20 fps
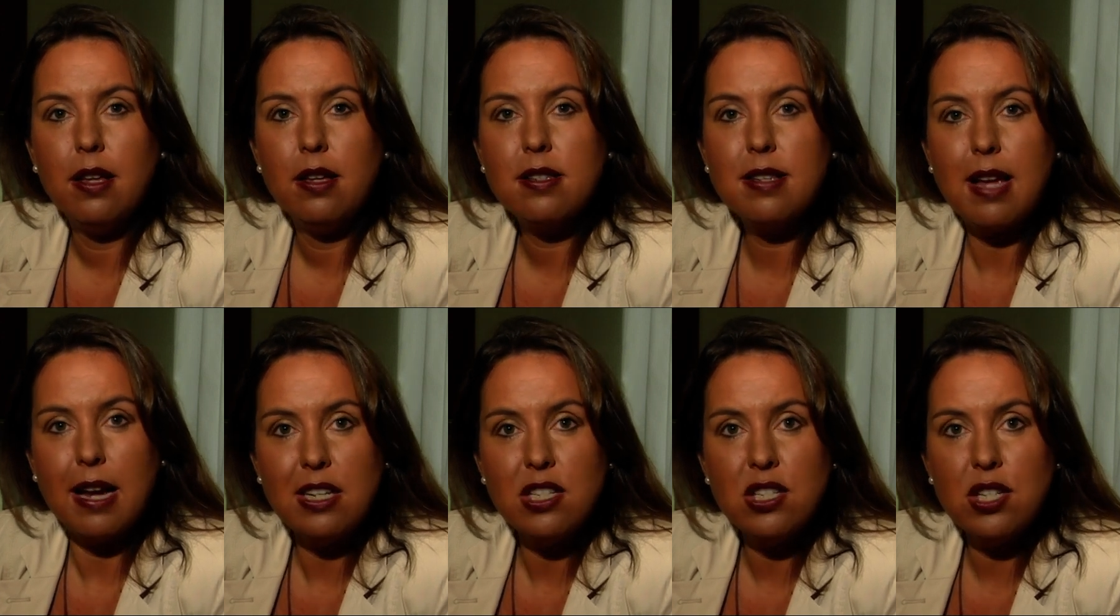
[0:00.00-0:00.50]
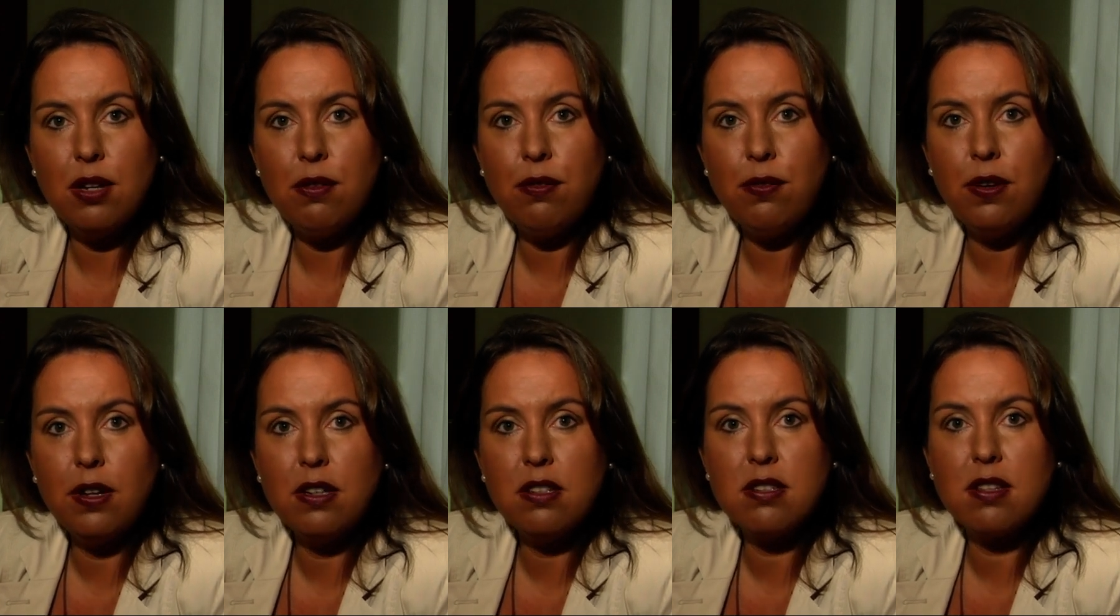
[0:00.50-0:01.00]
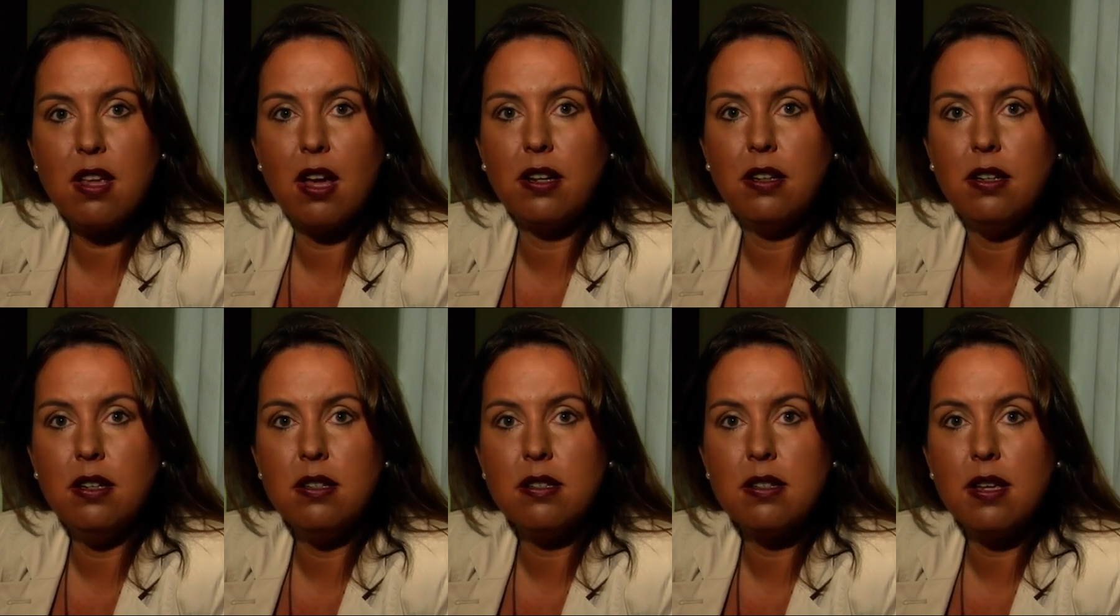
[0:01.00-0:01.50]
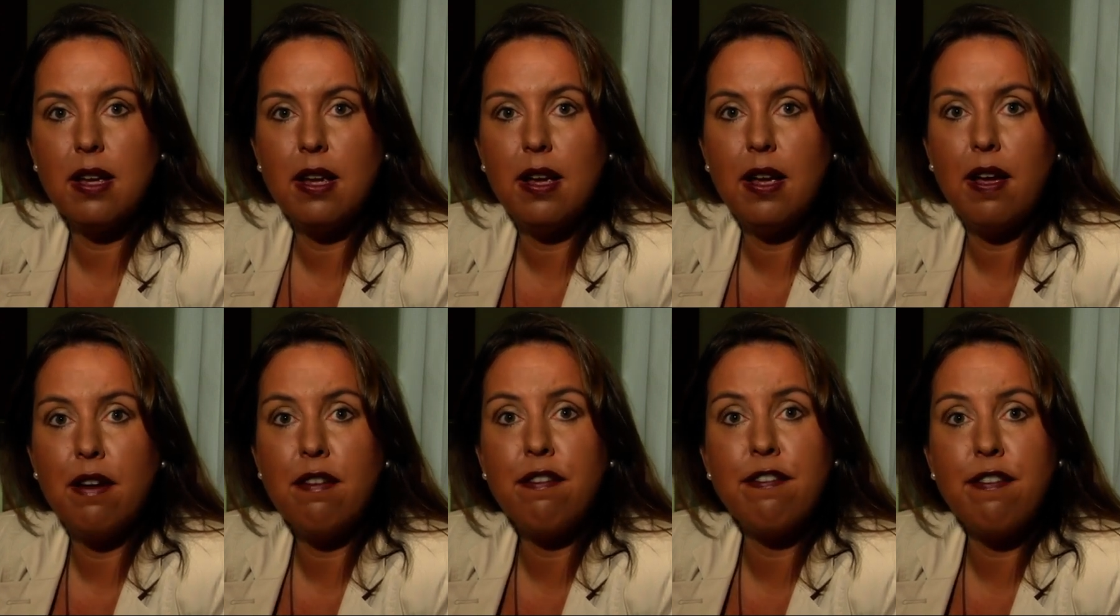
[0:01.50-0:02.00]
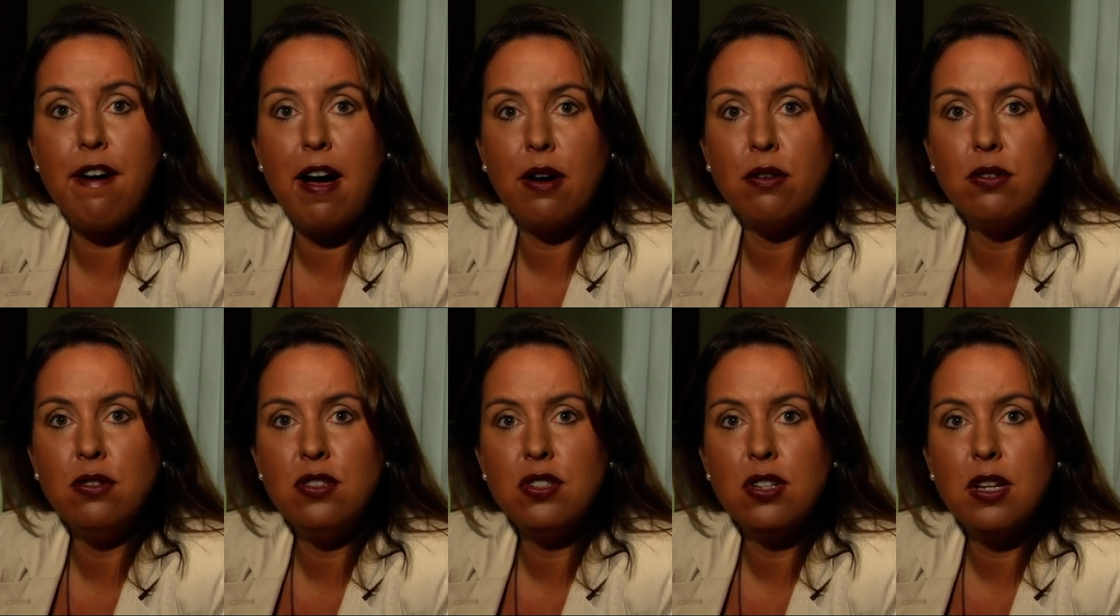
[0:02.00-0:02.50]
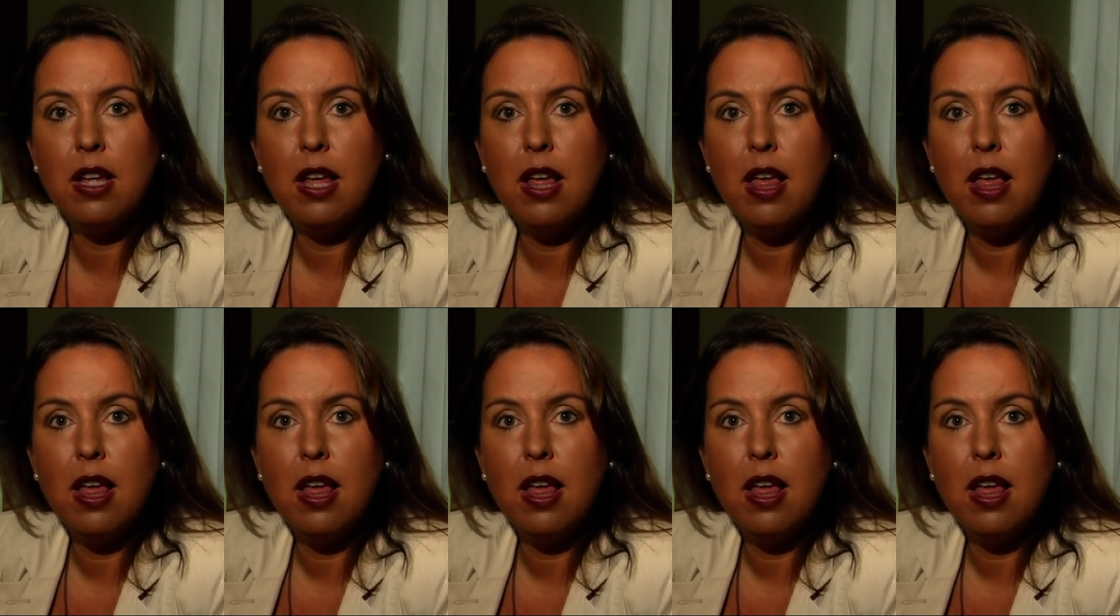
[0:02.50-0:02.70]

Scientific studies have found